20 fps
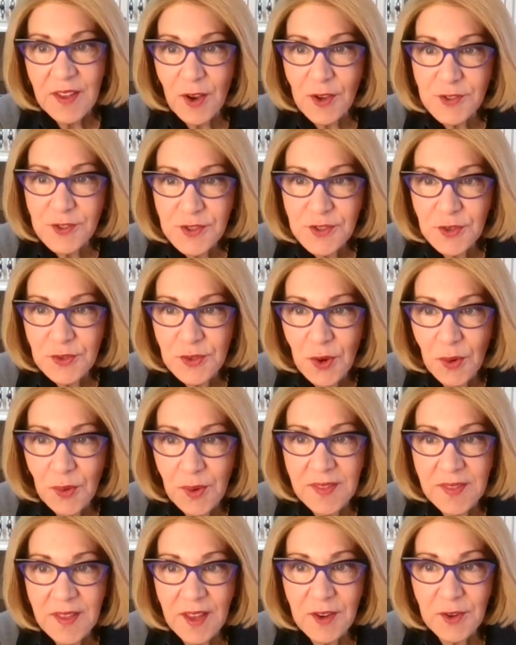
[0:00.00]
Then also
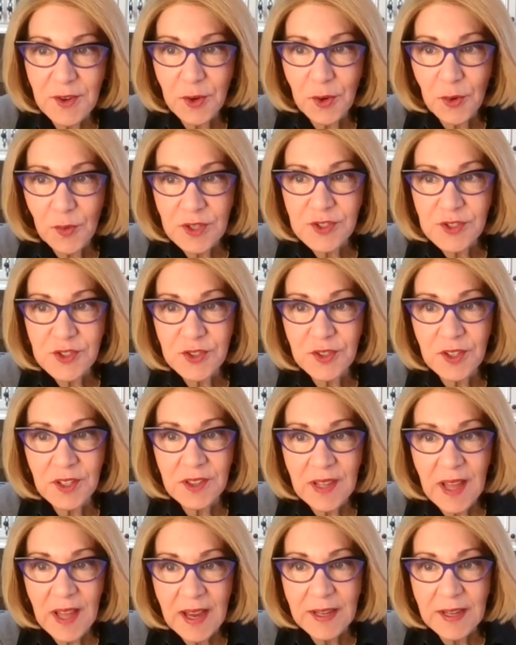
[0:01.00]
knowing that a career
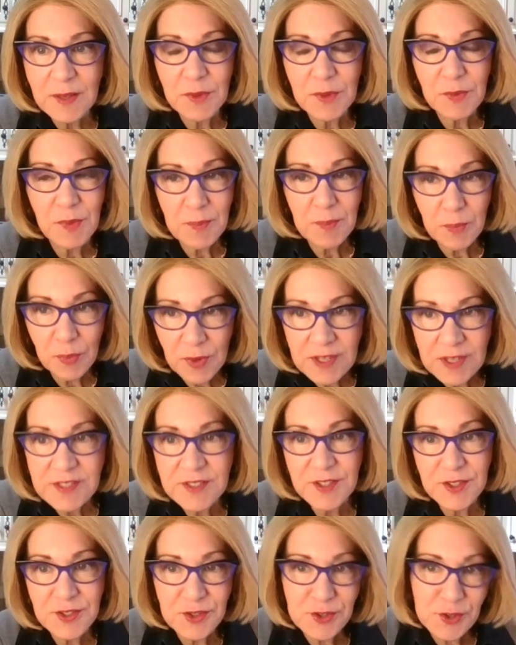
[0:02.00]
should align with what
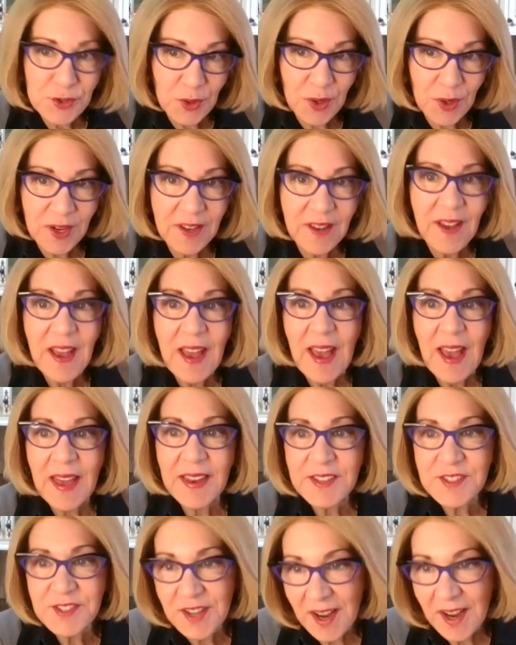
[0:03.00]
brings us joy
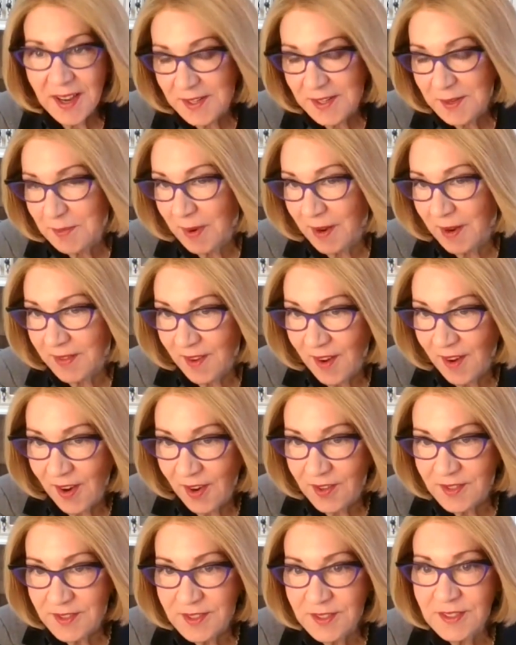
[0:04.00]
and is guided by the
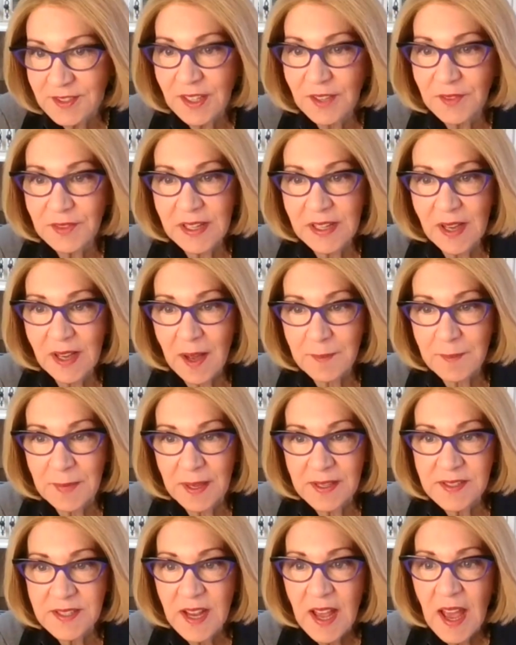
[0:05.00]
heart. Lovely
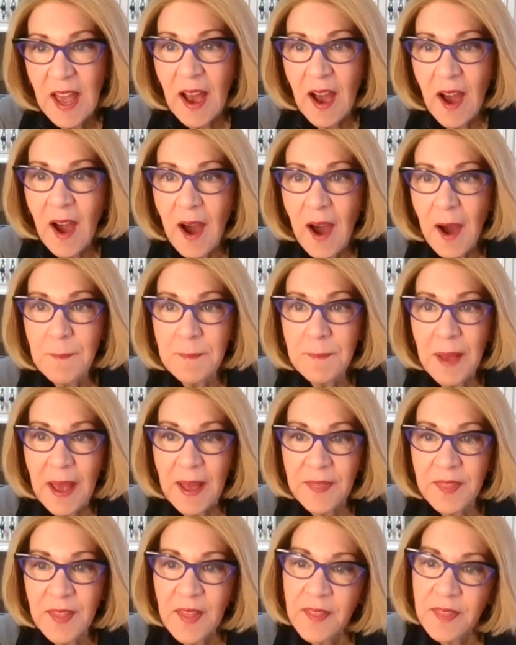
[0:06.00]
comment.
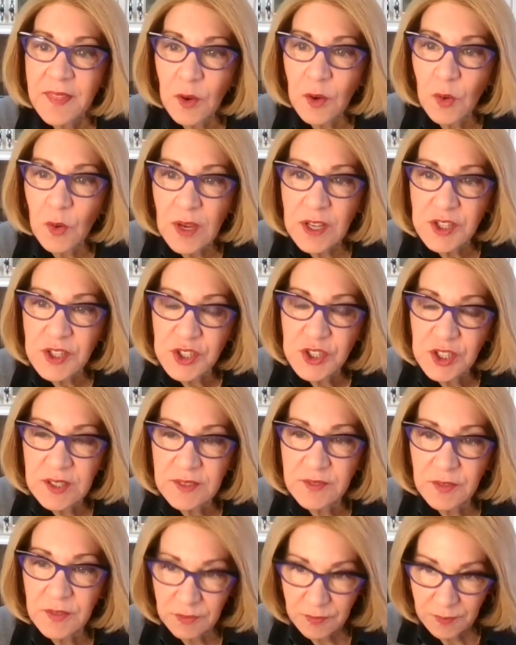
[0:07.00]
And then the
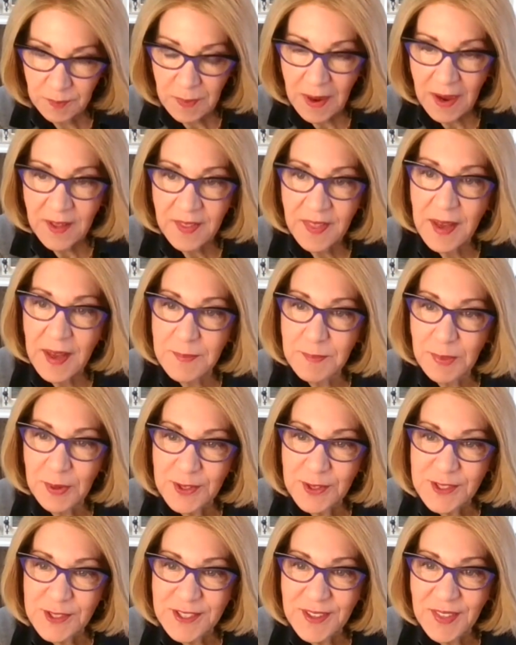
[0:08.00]
question by
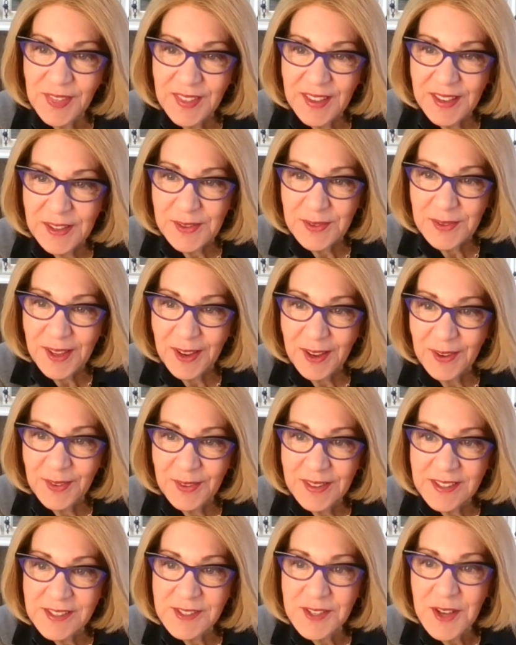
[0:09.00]
that person, thank you,
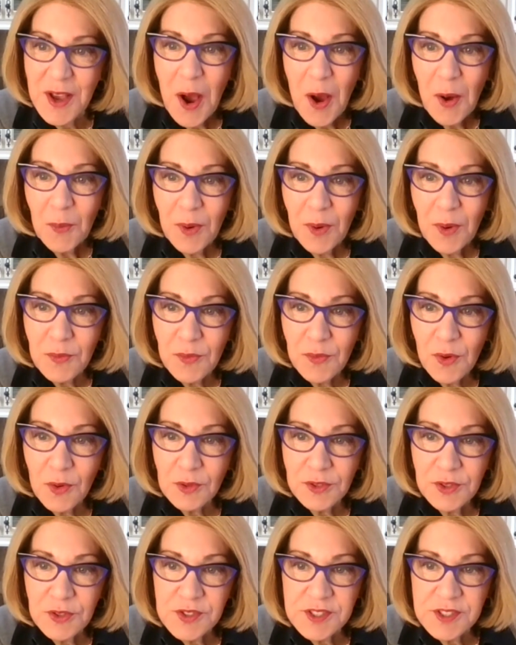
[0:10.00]
Karen, is what
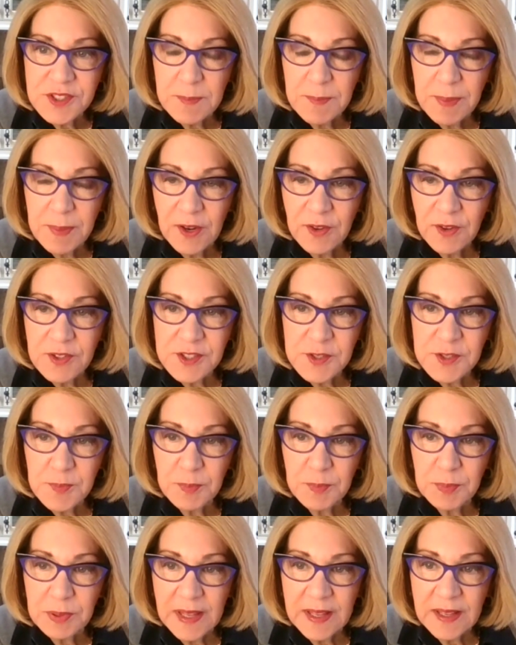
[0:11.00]
role do you see
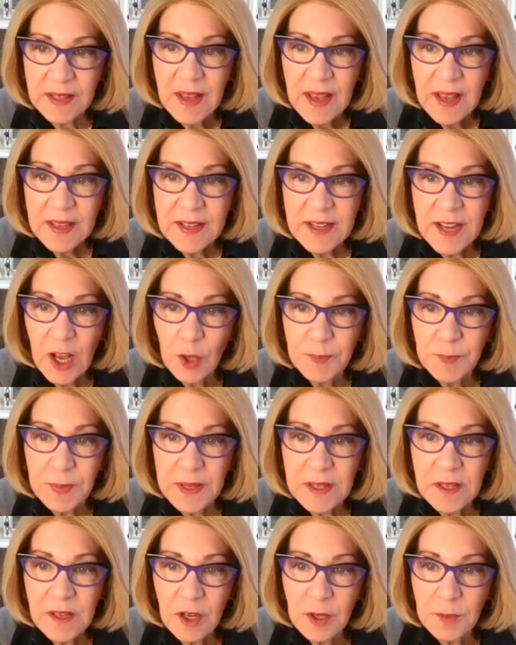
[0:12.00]
parents playing in
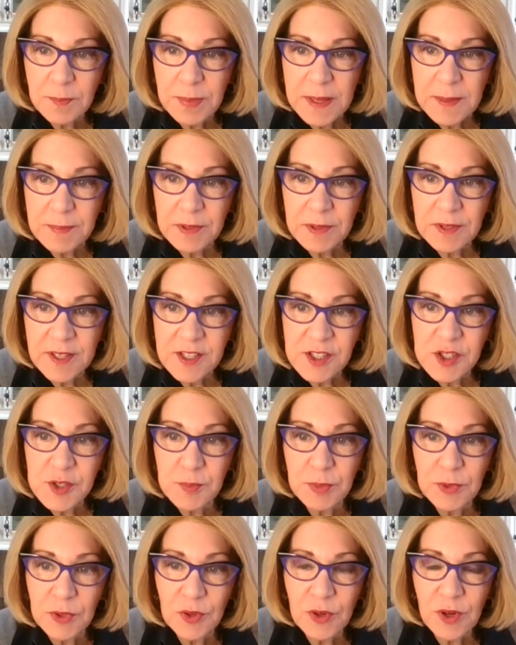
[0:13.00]
helping young people
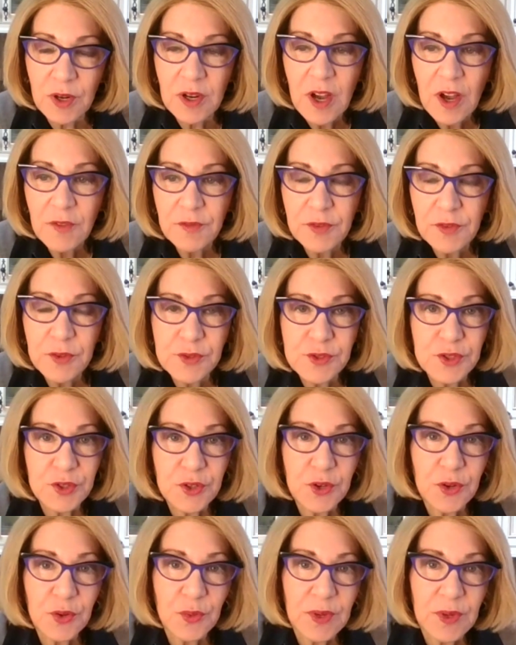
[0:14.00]
explore
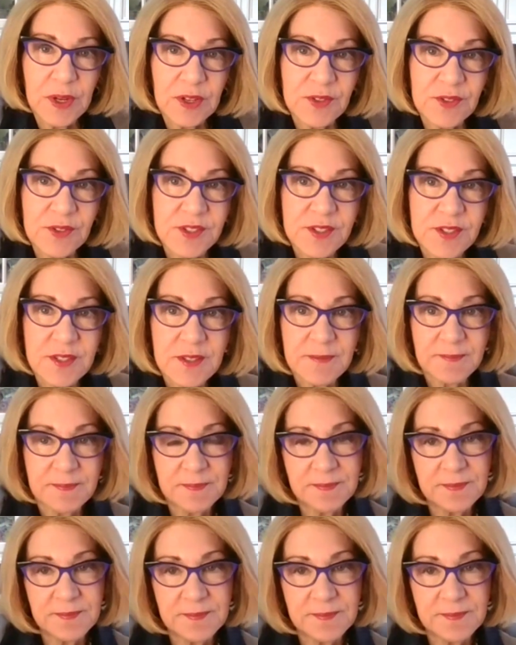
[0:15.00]
future careers?